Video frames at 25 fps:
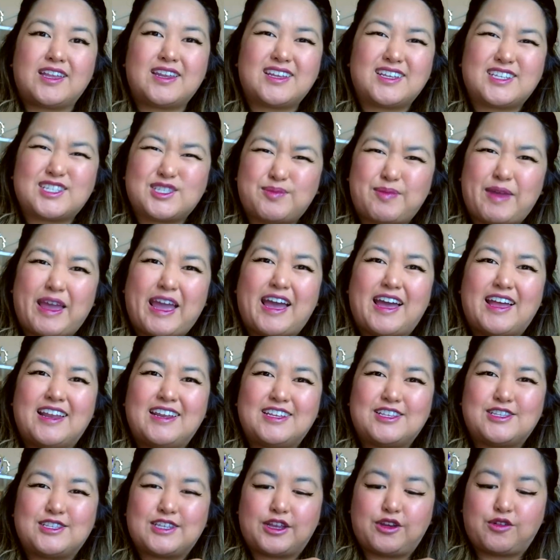expand,
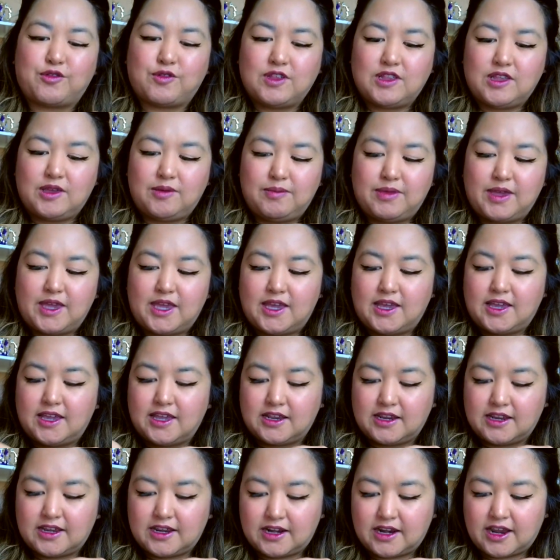it's like really big
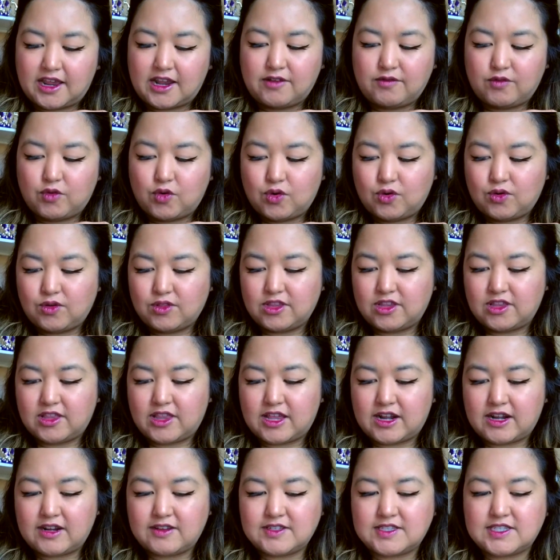and can kind of hold a
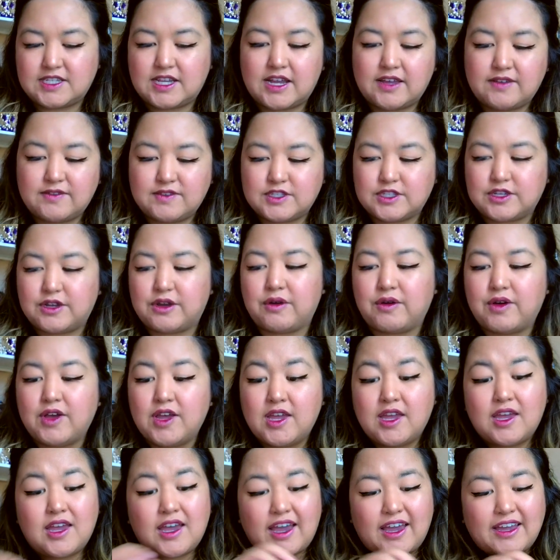lot of stuff. So
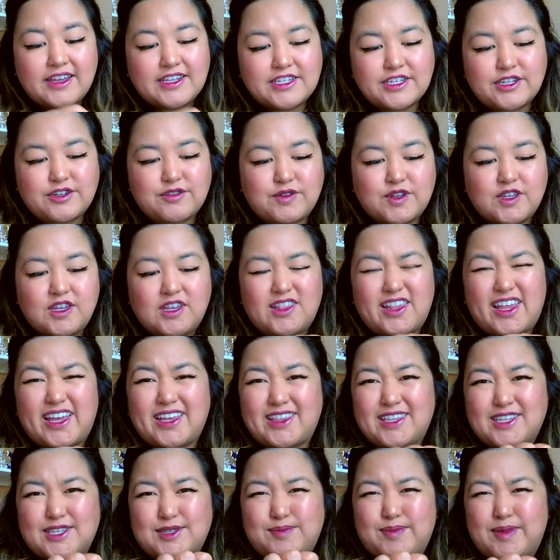I did really like
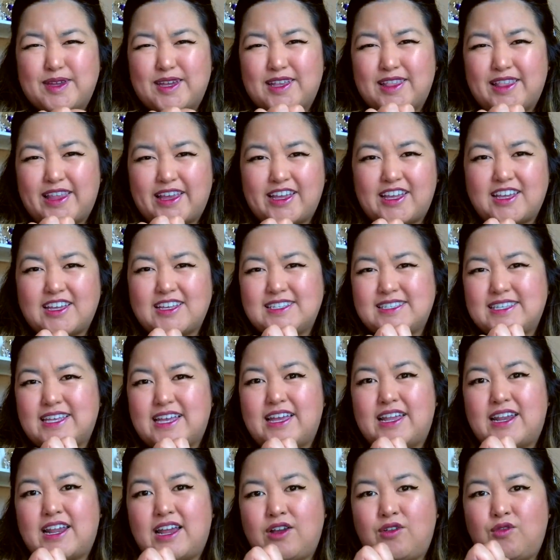this, but like I
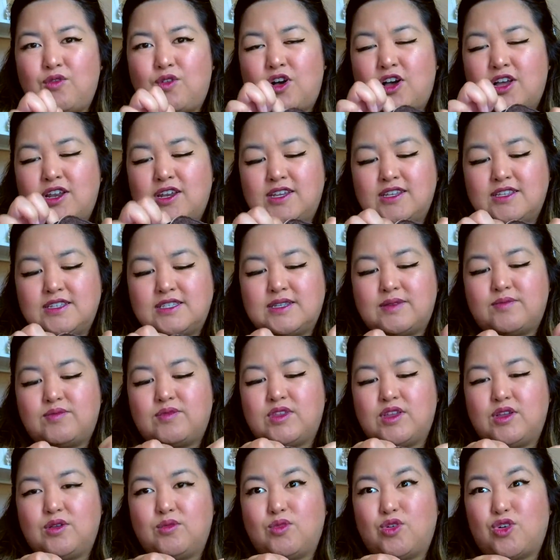said, I wanted
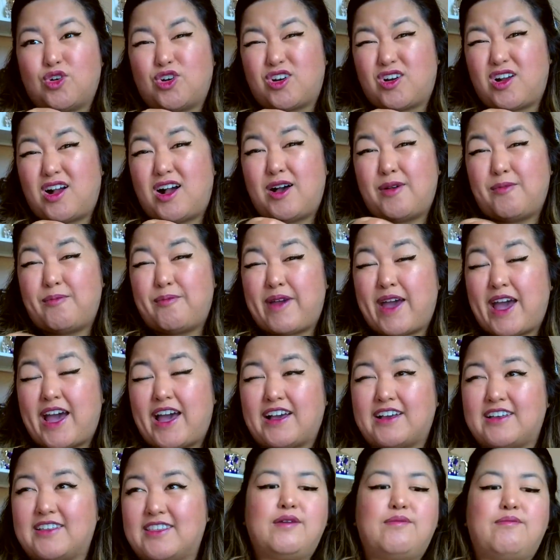something more
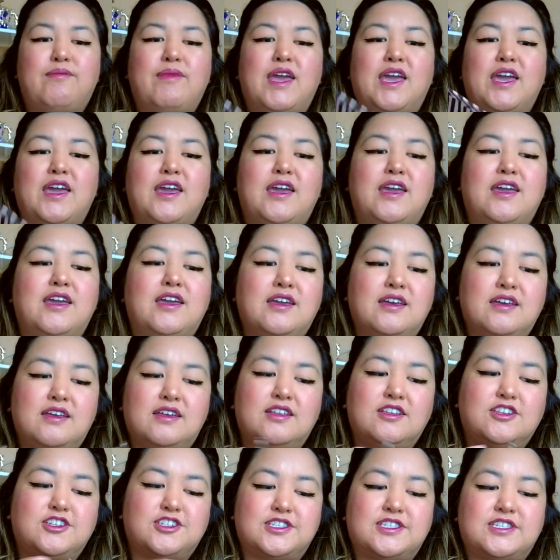compact. I may
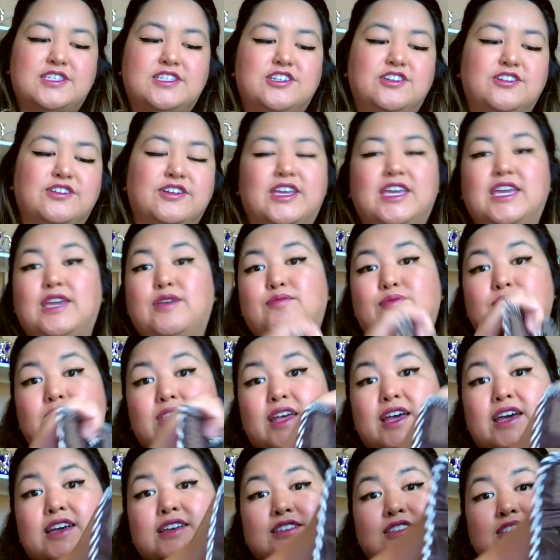just still keep
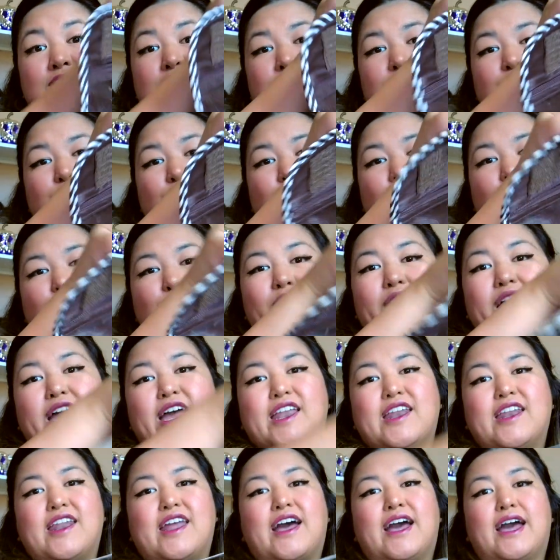this for
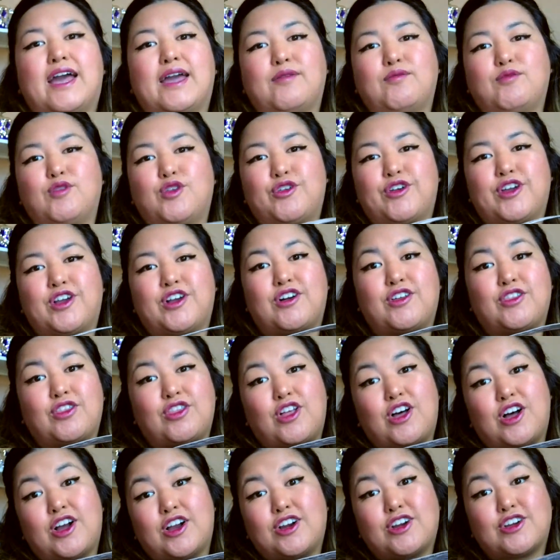when I'm going on
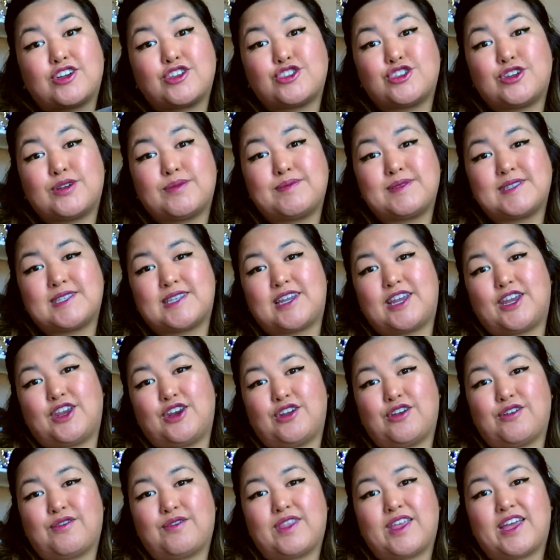longer trips and I
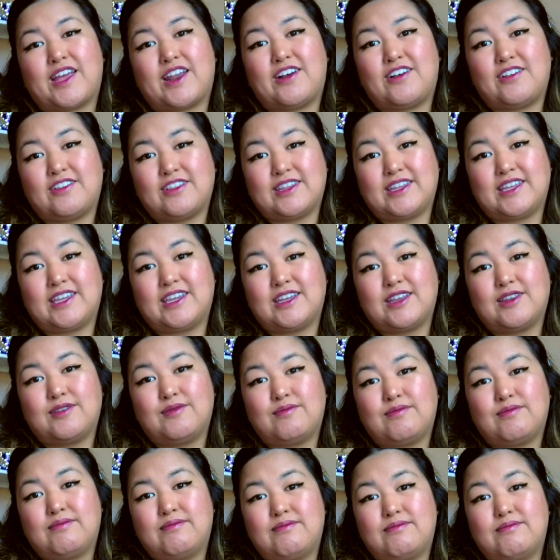know that I'll need
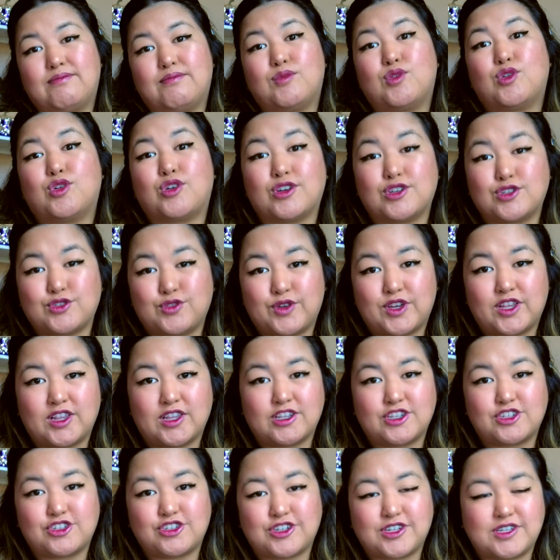more
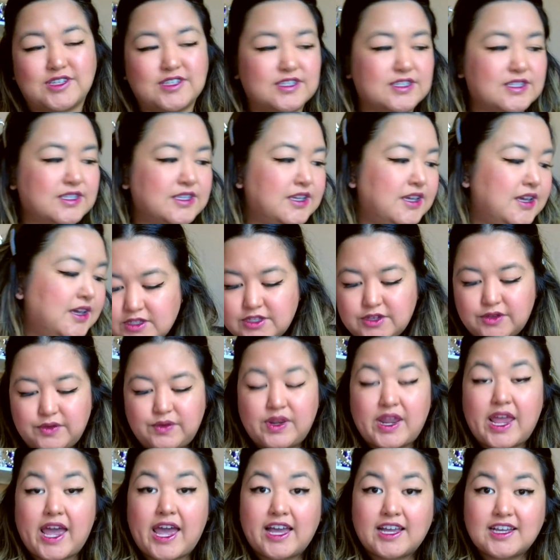toiletries. So
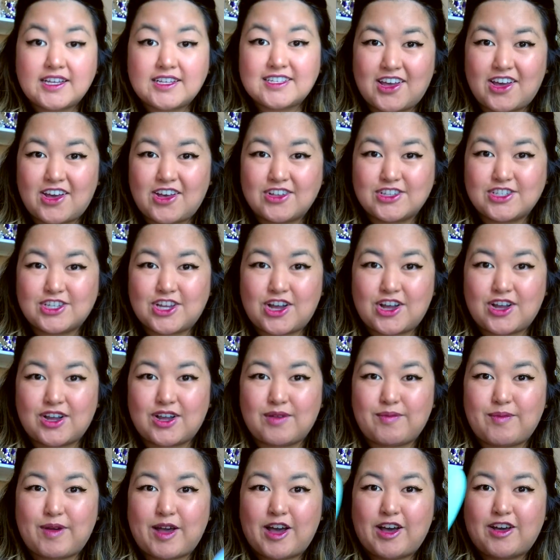next I'll talk
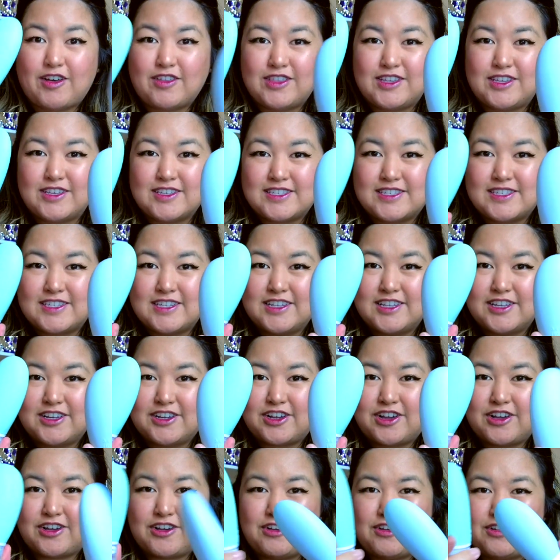about these
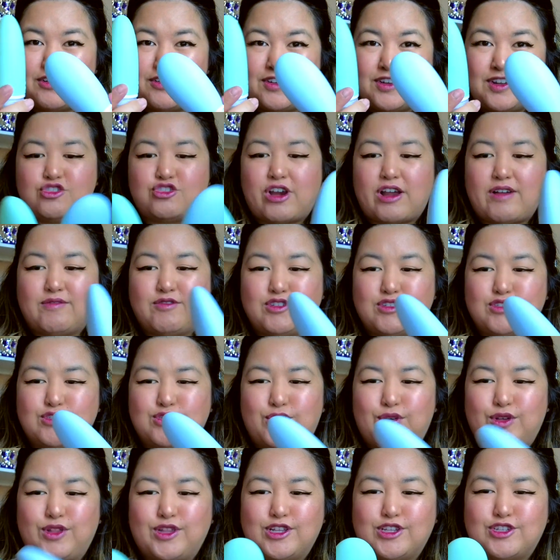silicone travel
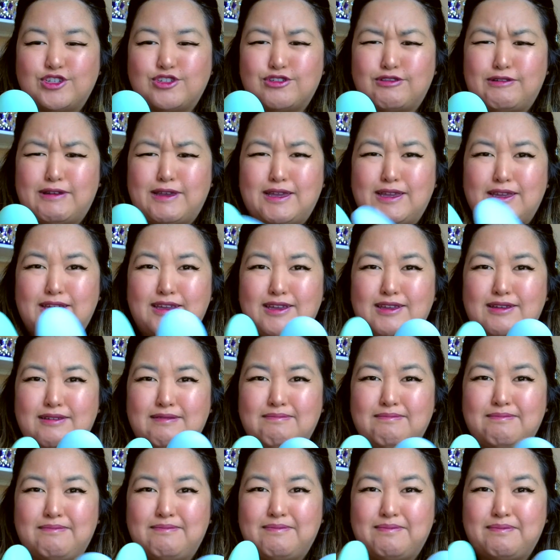toiletry
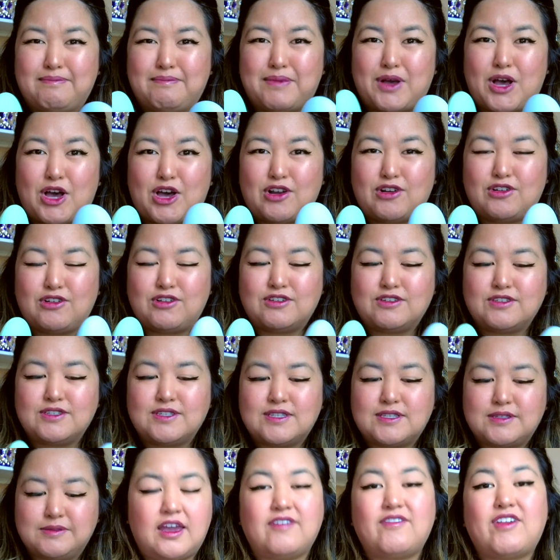
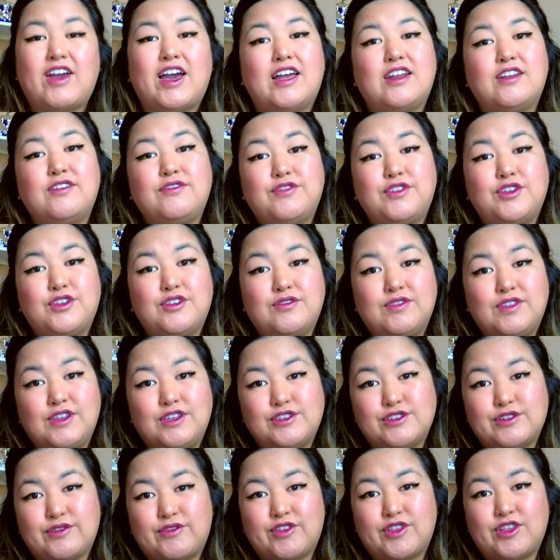bottles. I've had a few of
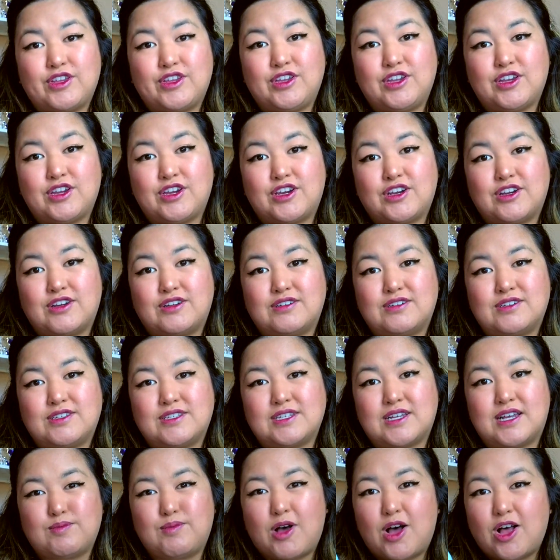these over the years.
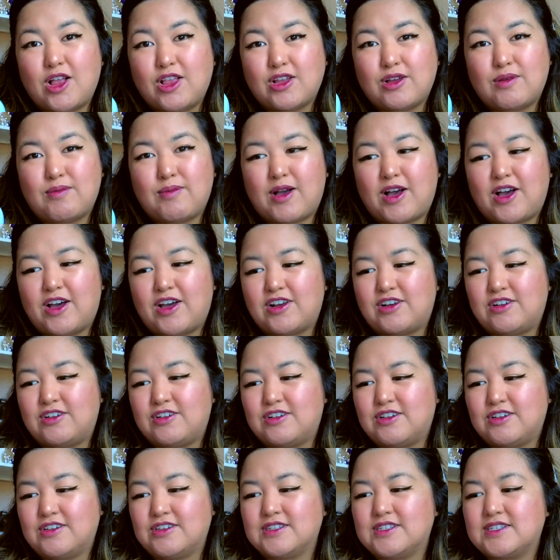Smaller
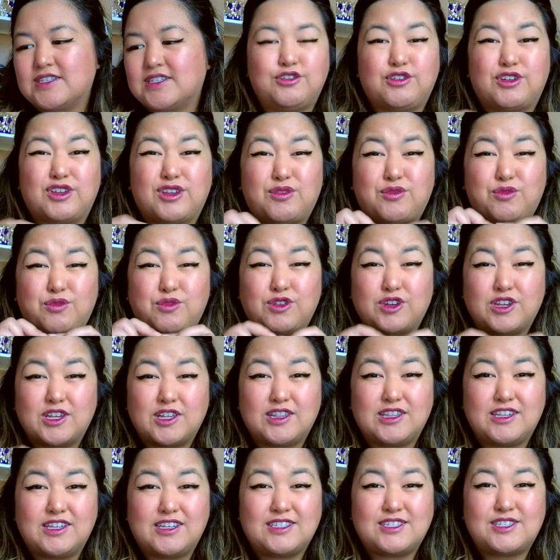bottles, you can
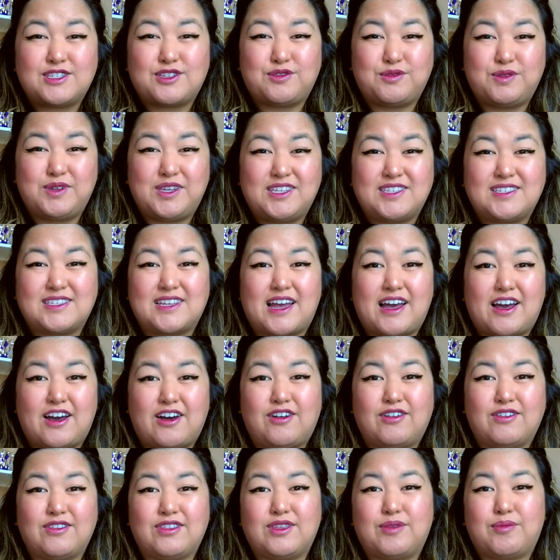really squeeze
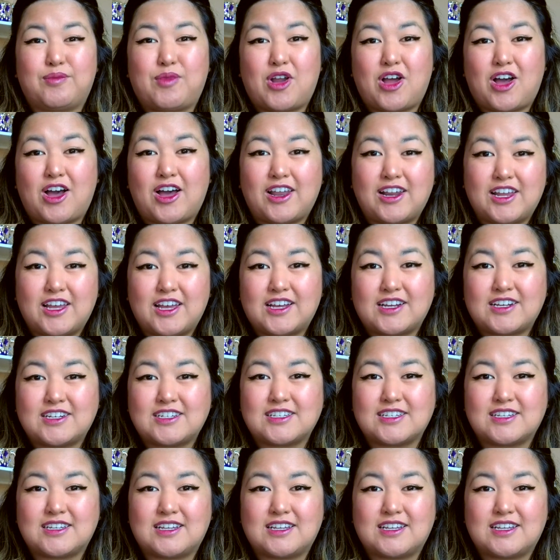out the product